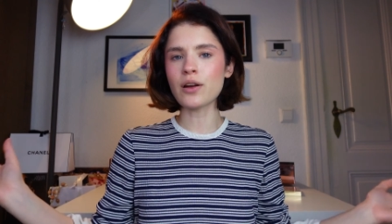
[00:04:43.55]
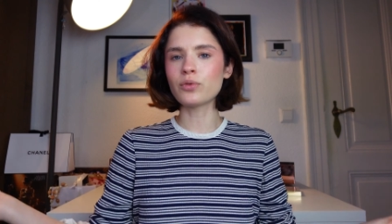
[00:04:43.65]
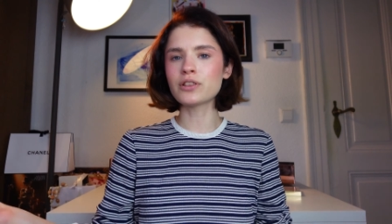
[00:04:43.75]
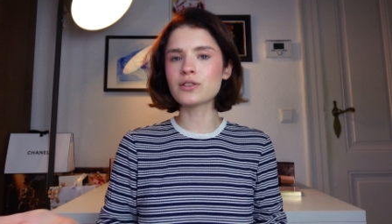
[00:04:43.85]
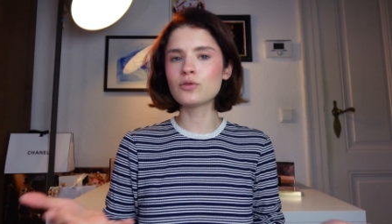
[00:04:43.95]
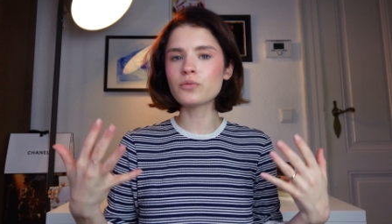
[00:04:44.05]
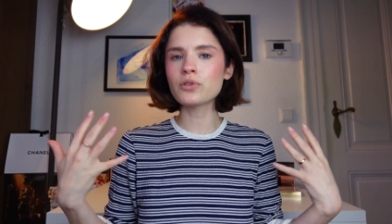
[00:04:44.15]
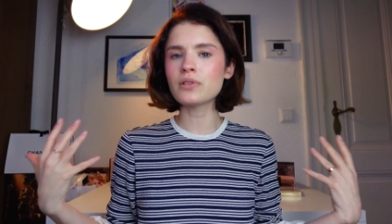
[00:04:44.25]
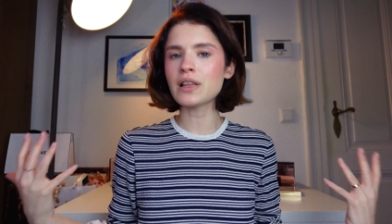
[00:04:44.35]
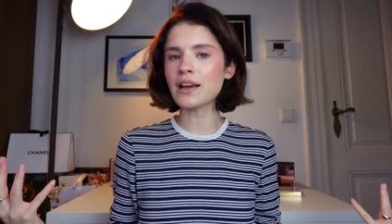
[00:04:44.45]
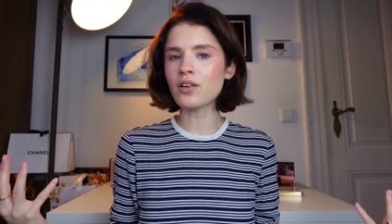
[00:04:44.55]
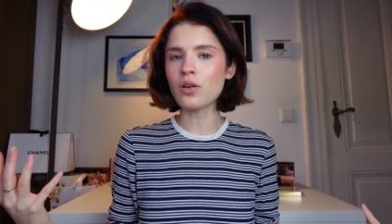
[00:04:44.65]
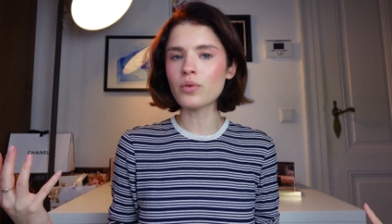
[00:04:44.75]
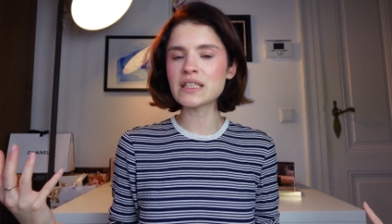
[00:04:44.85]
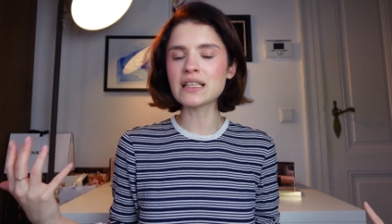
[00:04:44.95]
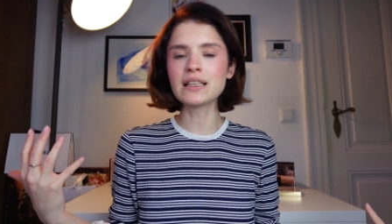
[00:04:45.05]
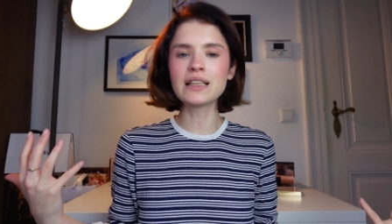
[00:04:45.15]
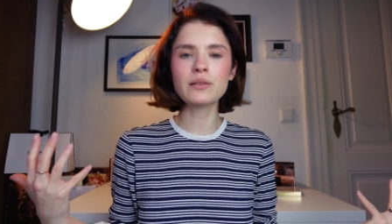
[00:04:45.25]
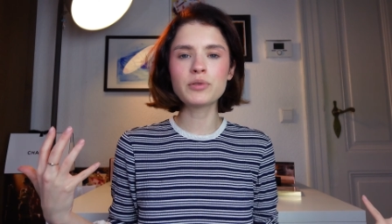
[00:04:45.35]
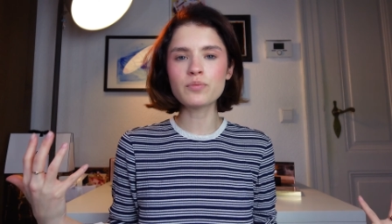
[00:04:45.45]
I will zoom you, like always, a
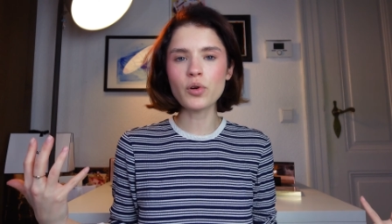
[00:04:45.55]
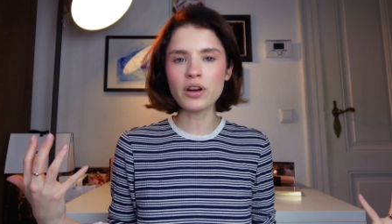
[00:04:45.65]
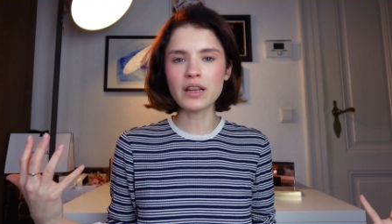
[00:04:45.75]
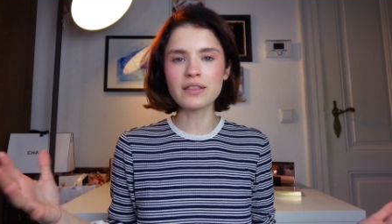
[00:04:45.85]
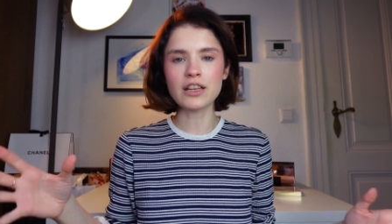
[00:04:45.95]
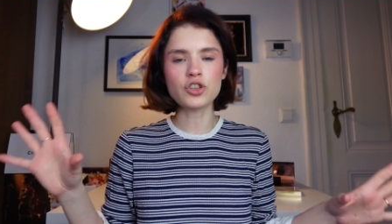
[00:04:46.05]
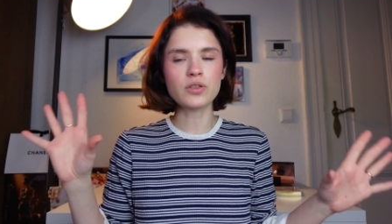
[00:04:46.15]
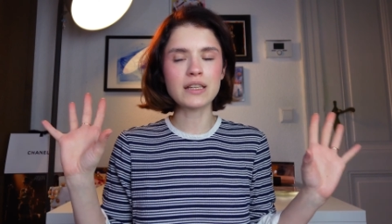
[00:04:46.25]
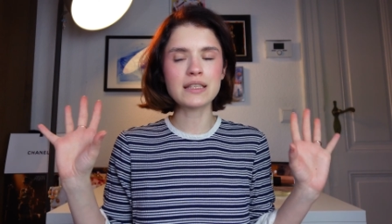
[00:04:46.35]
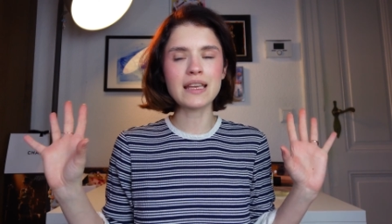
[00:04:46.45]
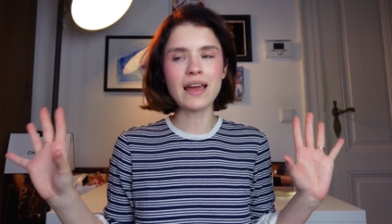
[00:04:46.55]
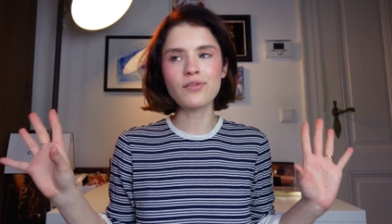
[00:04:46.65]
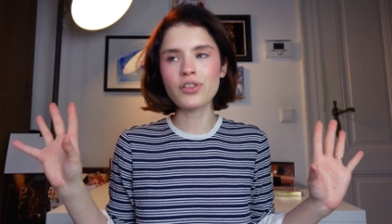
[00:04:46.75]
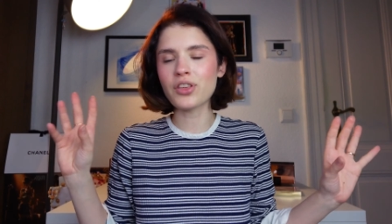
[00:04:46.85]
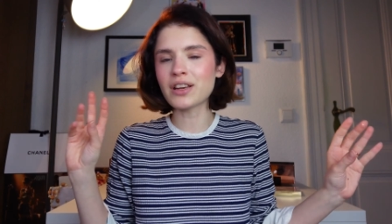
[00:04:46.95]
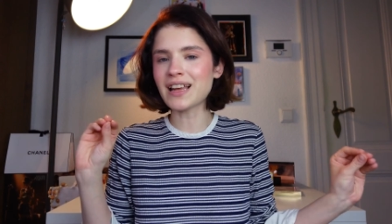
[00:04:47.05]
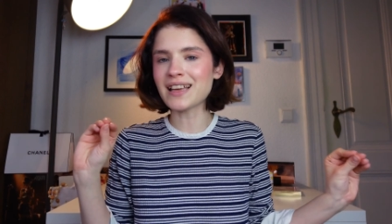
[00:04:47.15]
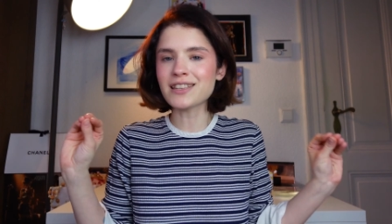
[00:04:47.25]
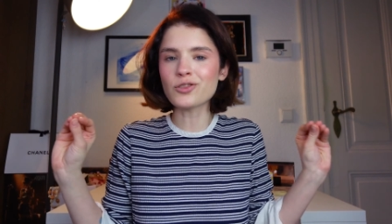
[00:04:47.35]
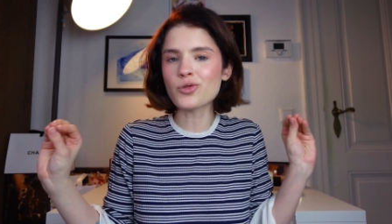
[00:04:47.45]
little bit more in that you can see everything
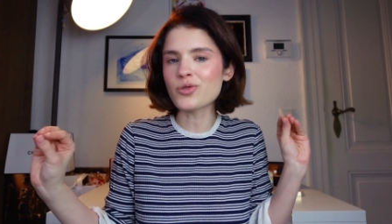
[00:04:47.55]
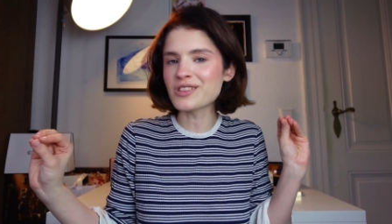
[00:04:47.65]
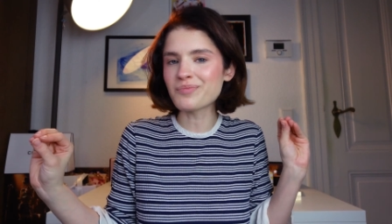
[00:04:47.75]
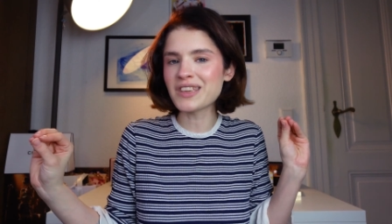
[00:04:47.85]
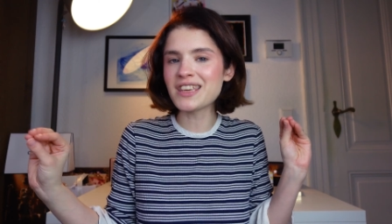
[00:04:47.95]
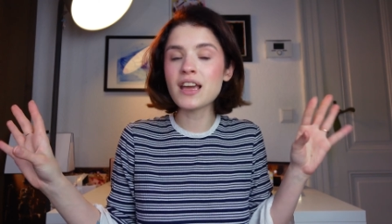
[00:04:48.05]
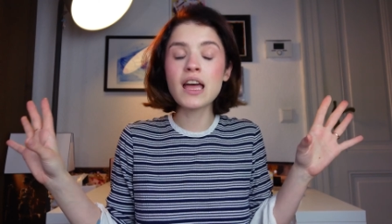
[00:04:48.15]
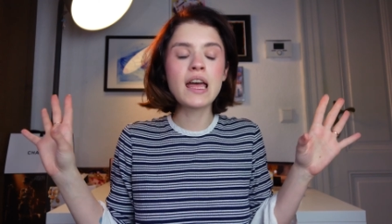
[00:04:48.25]
nice and crispy.